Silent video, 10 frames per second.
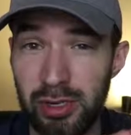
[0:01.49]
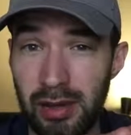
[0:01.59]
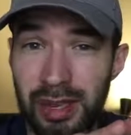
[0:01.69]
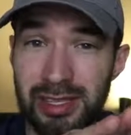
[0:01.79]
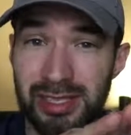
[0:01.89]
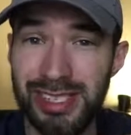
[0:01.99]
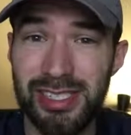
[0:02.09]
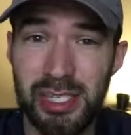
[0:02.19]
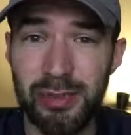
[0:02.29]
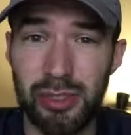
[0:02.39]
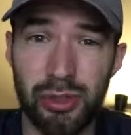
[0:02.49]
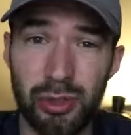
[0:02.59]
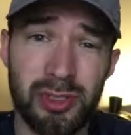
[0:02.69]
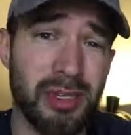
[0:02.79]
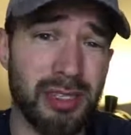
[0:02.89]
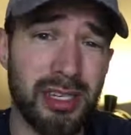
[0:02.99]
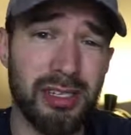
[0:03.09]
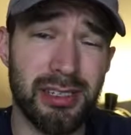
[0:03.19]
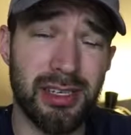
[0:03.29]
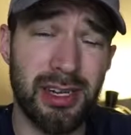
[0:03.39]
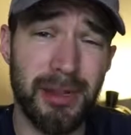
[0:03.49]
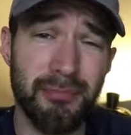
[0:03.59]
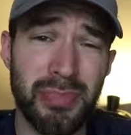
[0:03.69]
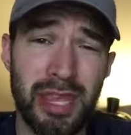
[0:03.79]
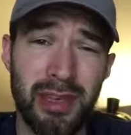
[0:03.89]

I've got 6 different controllers I'm going to be testing today.